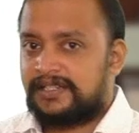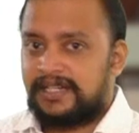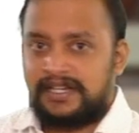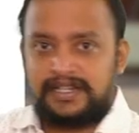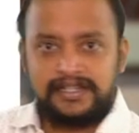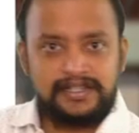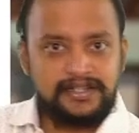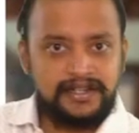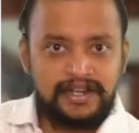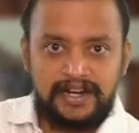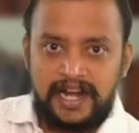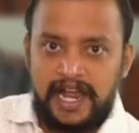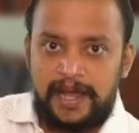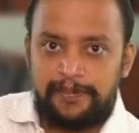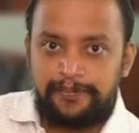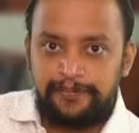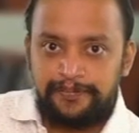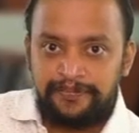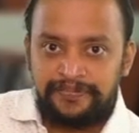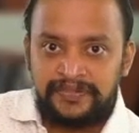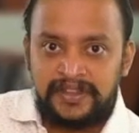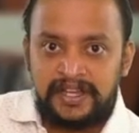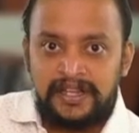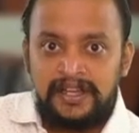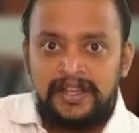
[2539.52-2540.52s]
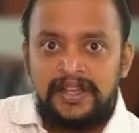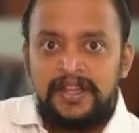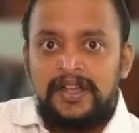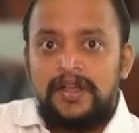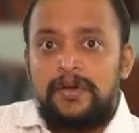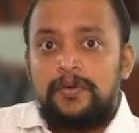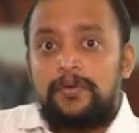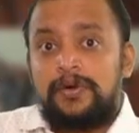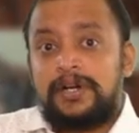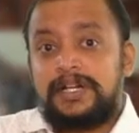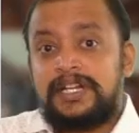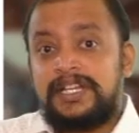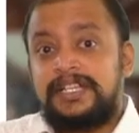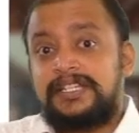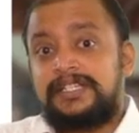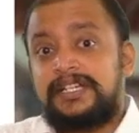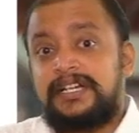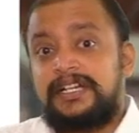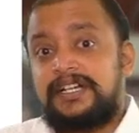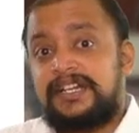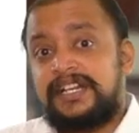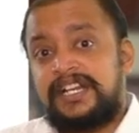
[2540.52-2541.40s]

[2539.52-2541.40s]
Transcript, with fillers: and scrap what is the